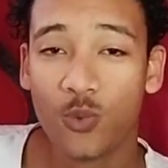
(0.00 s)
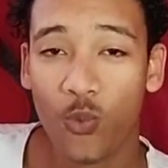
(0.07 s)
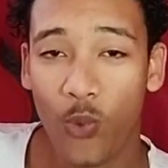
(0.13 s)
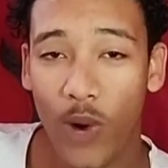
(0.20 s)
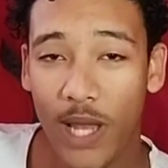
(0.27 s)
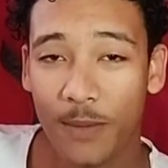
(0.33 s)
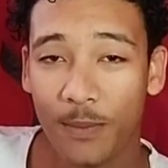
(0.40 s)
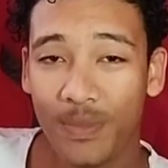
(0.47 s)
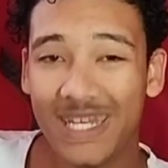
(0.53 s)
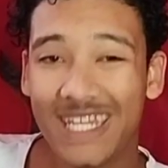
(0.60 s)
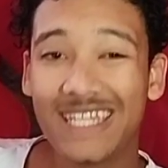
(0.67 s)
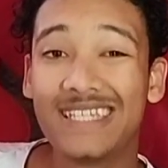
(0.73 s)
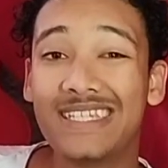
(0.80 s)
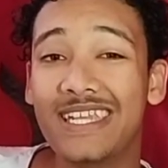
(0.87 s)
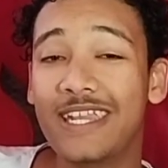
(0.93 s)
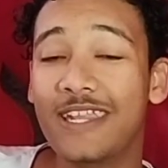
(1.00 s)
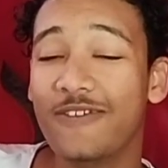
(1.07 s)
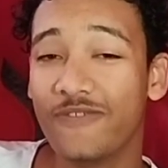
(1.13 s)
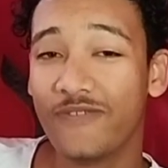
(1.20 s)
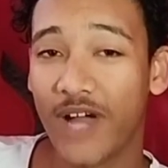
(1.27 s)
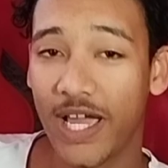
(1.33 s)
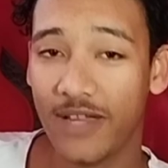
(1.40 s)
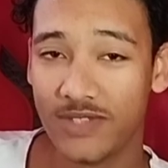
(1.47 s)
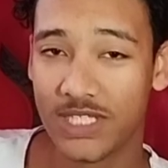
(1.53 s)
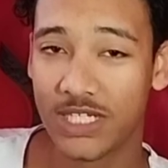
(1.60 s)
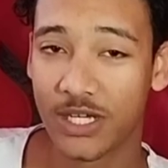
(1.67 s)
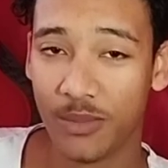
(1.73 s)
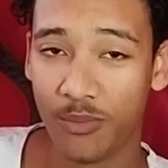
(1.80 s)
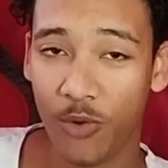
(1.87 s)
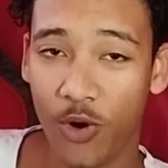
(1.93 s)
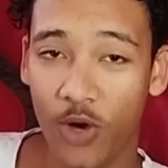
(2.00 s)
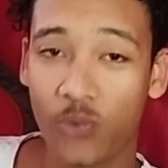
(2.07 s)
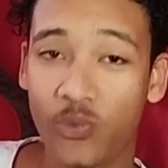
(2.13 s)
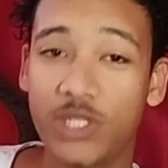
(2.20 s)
1 minute 35 second mark,